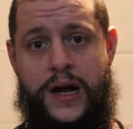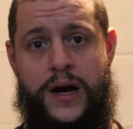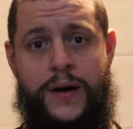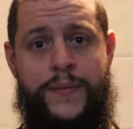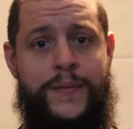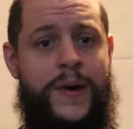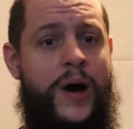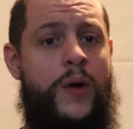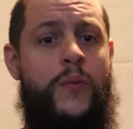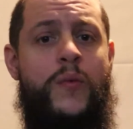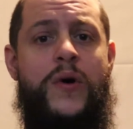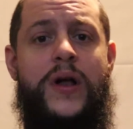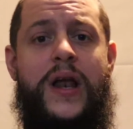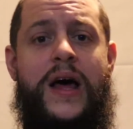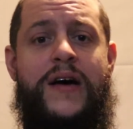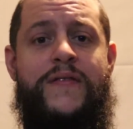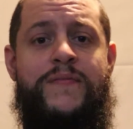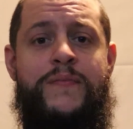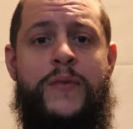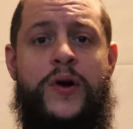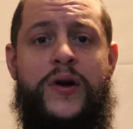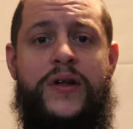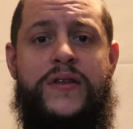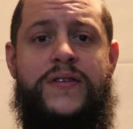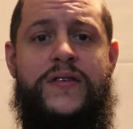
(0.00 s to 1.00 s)
I will
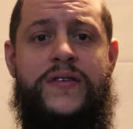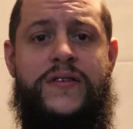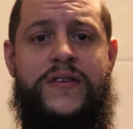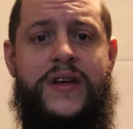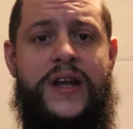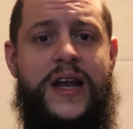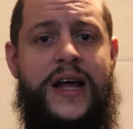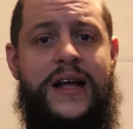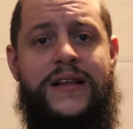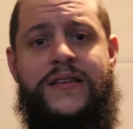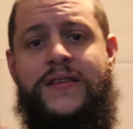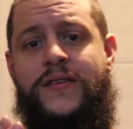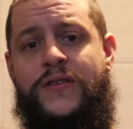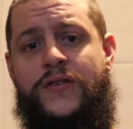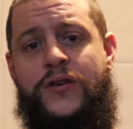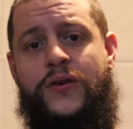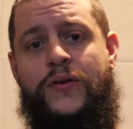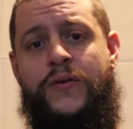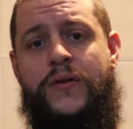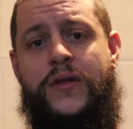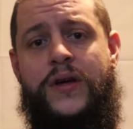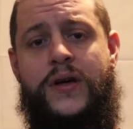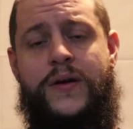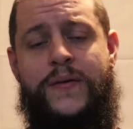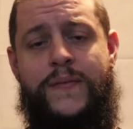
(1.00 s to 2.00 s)
have monitors connected
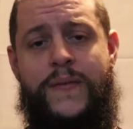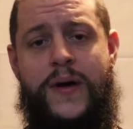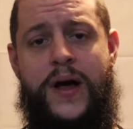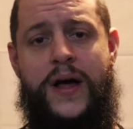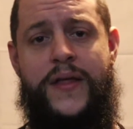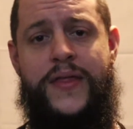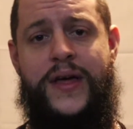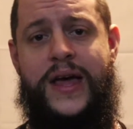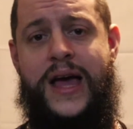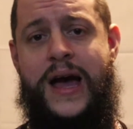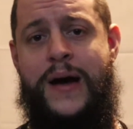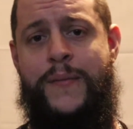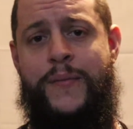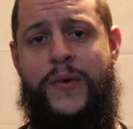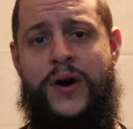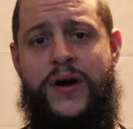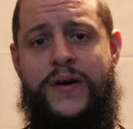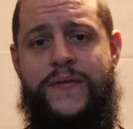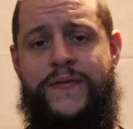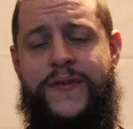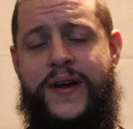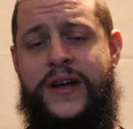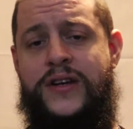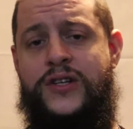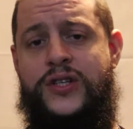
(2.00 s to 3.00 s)
to the camera
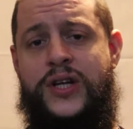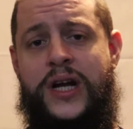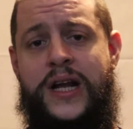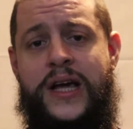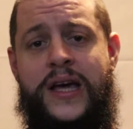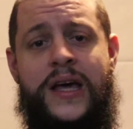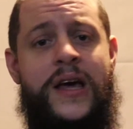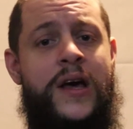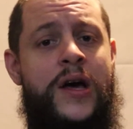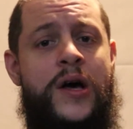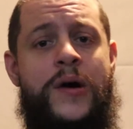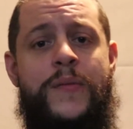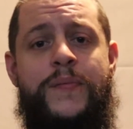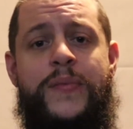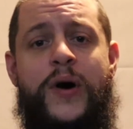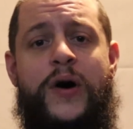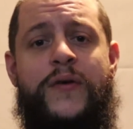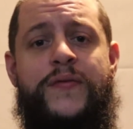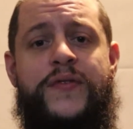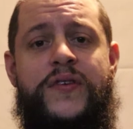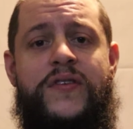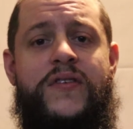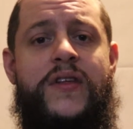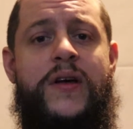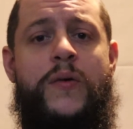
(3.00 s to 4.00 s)
eventually, but
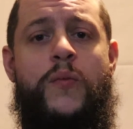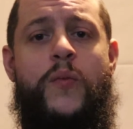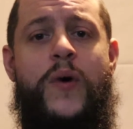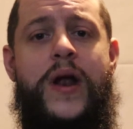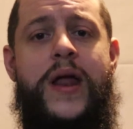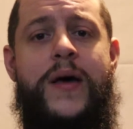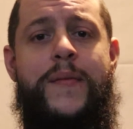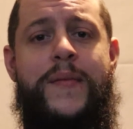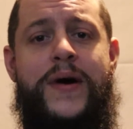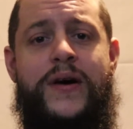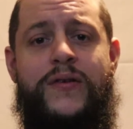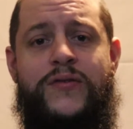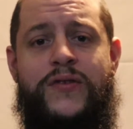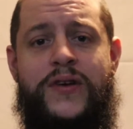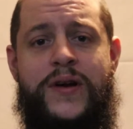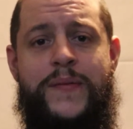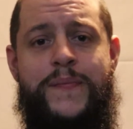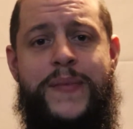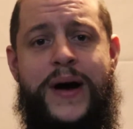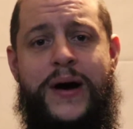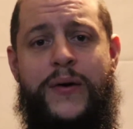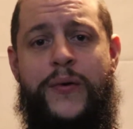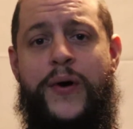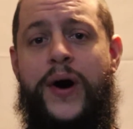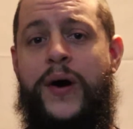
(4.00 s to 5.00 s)
obviously when I'm out and
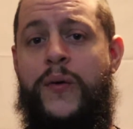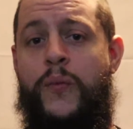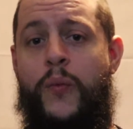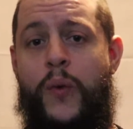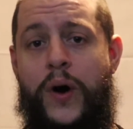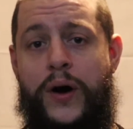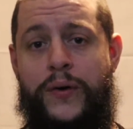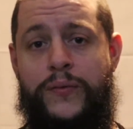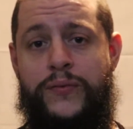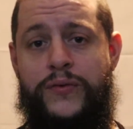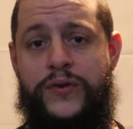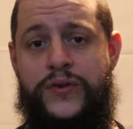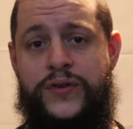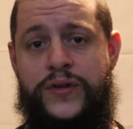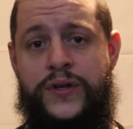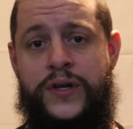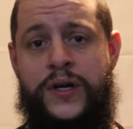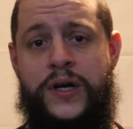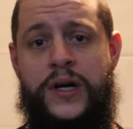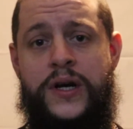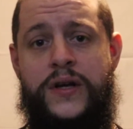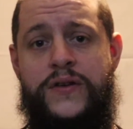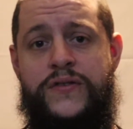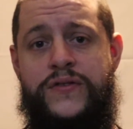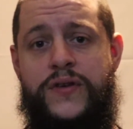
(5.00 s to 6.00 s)
about I won't.
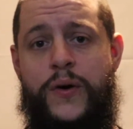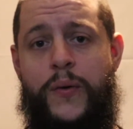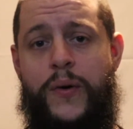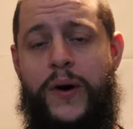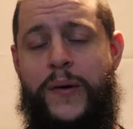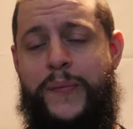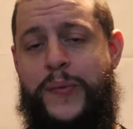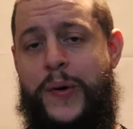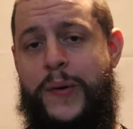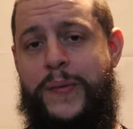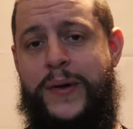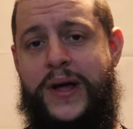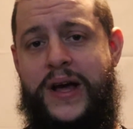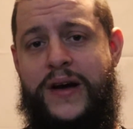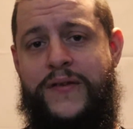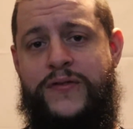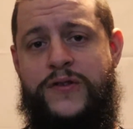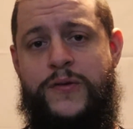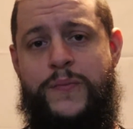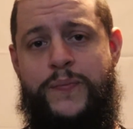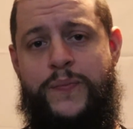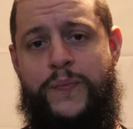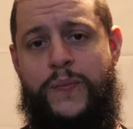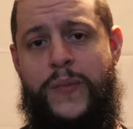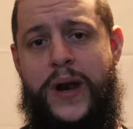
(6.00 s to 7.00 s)
So I'll probably have
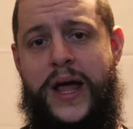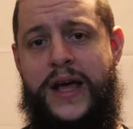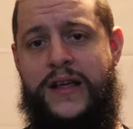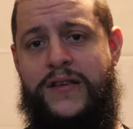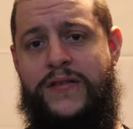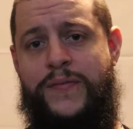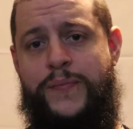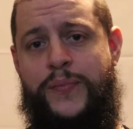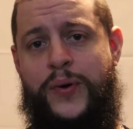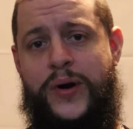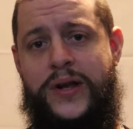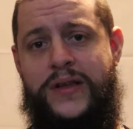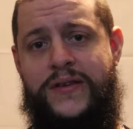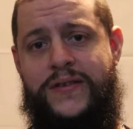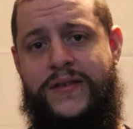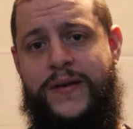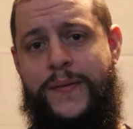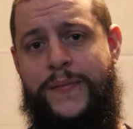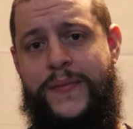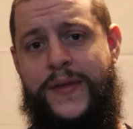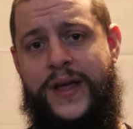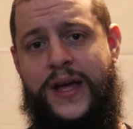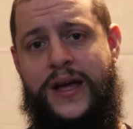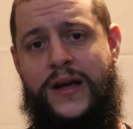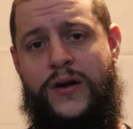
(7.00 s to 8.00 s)
to laser print
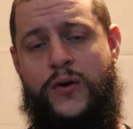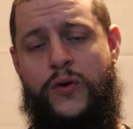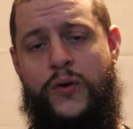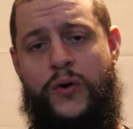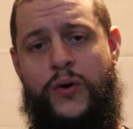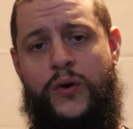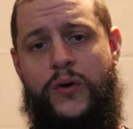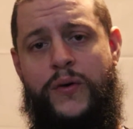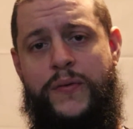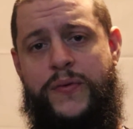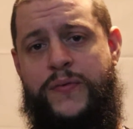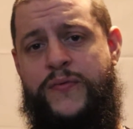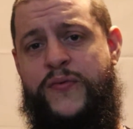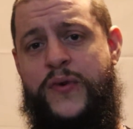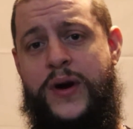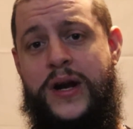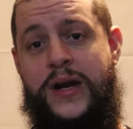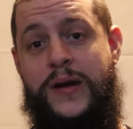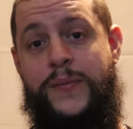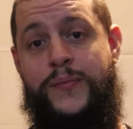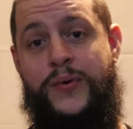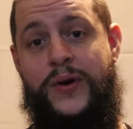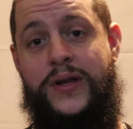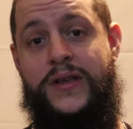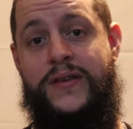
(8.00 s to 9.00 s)
something or
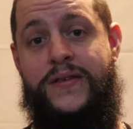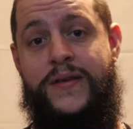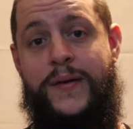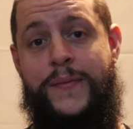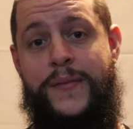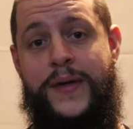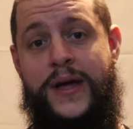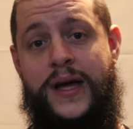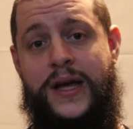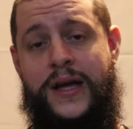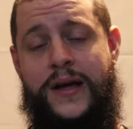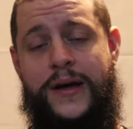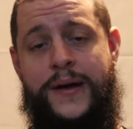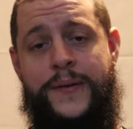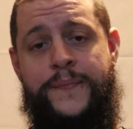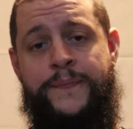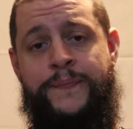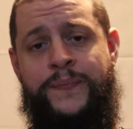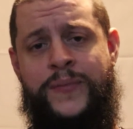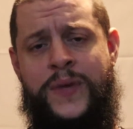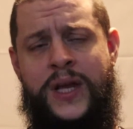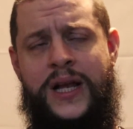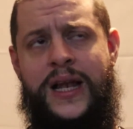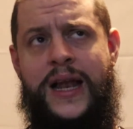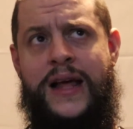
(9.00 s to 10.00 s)
3D print something,
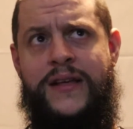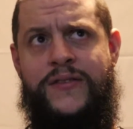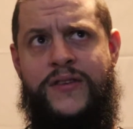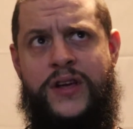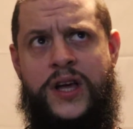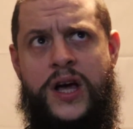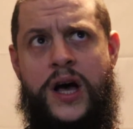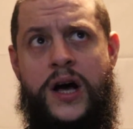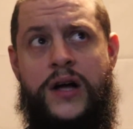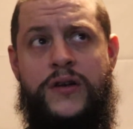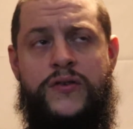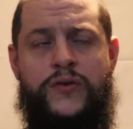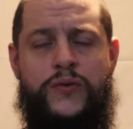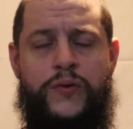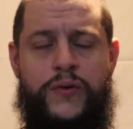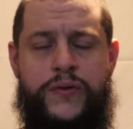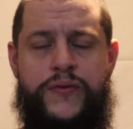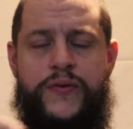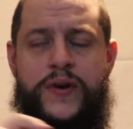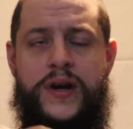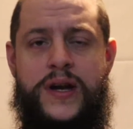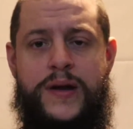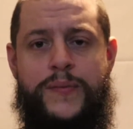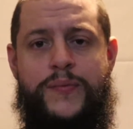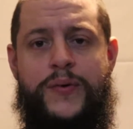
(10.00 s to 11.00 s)
laser cut or
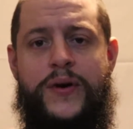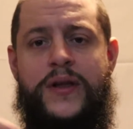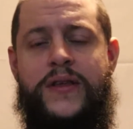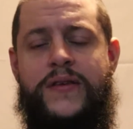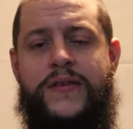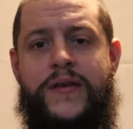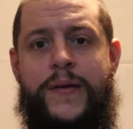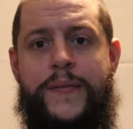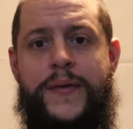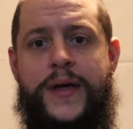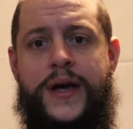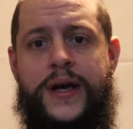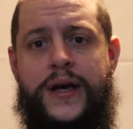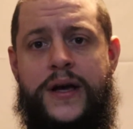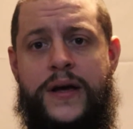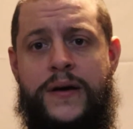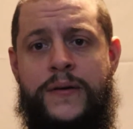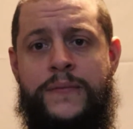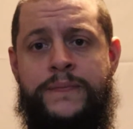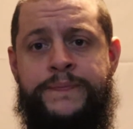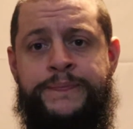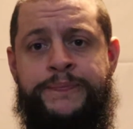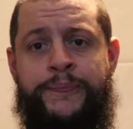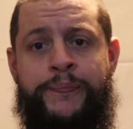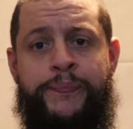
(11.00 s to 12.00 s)
3D print something
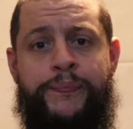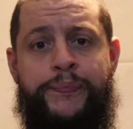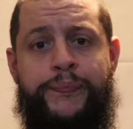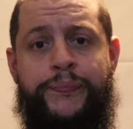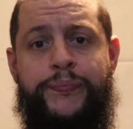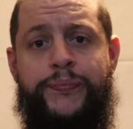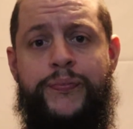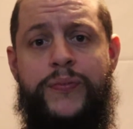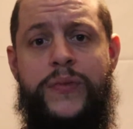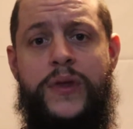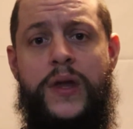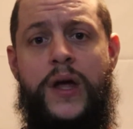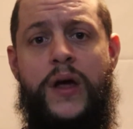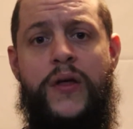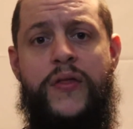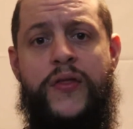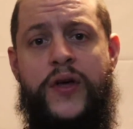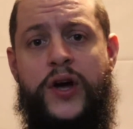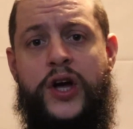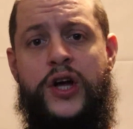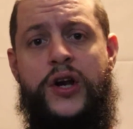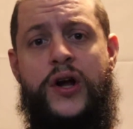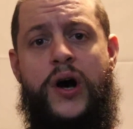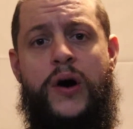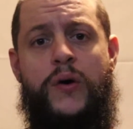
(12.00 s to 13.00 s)

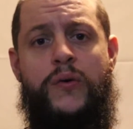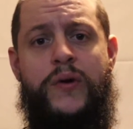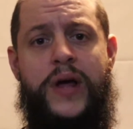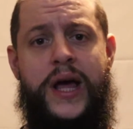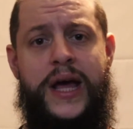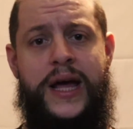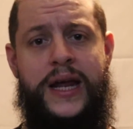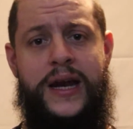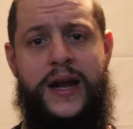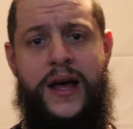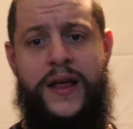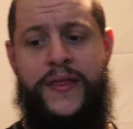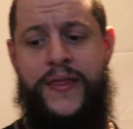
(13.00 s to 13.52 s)
that can hold it in.